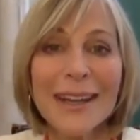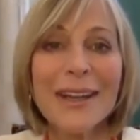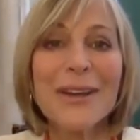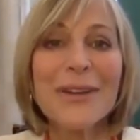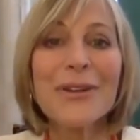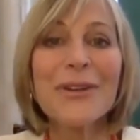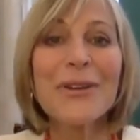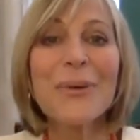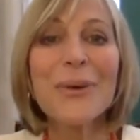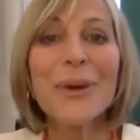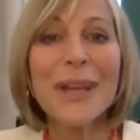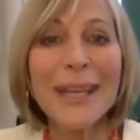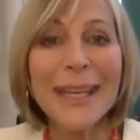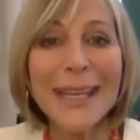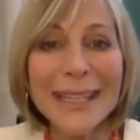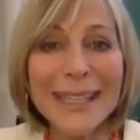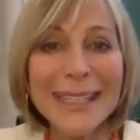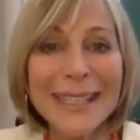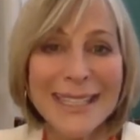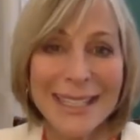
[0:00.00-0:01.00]
you
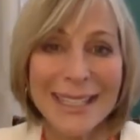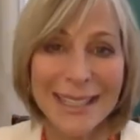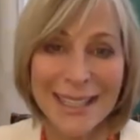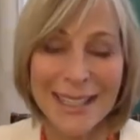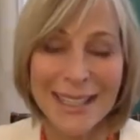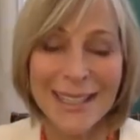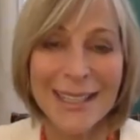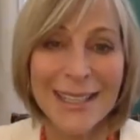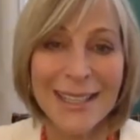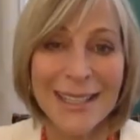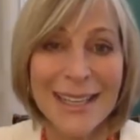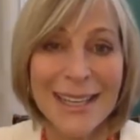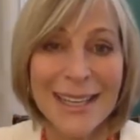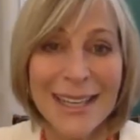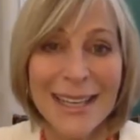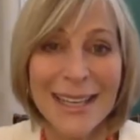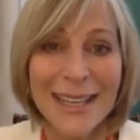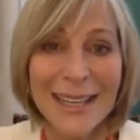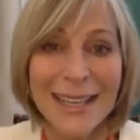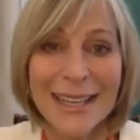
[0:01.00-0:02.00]

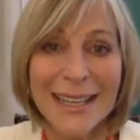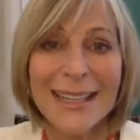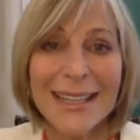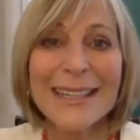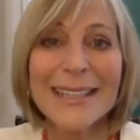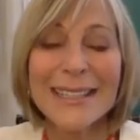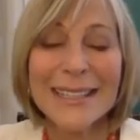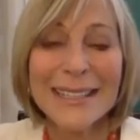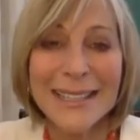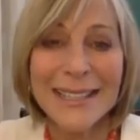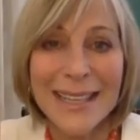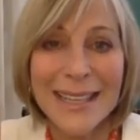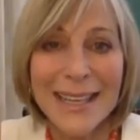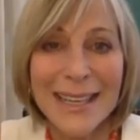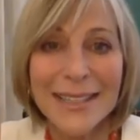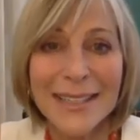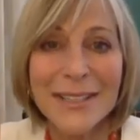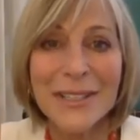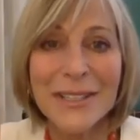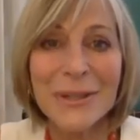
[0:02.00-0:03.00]
instantly
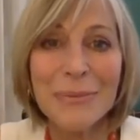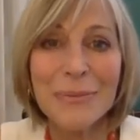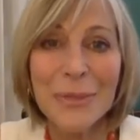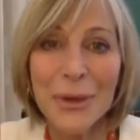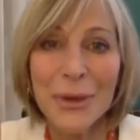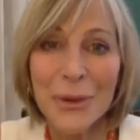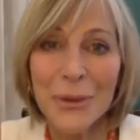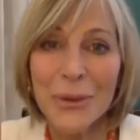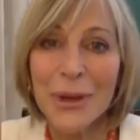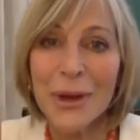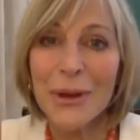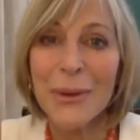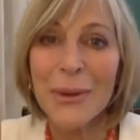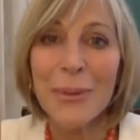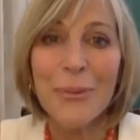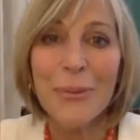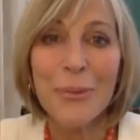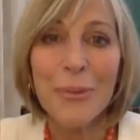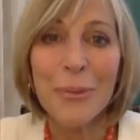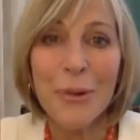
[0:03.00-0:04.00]
see smooth,
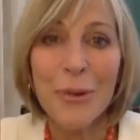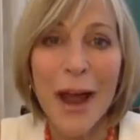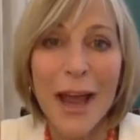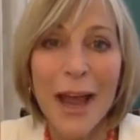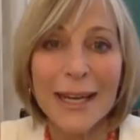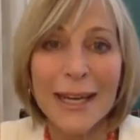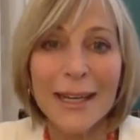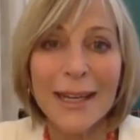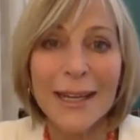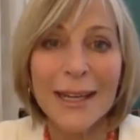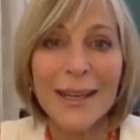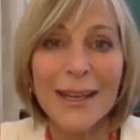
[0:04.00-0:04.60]
bright,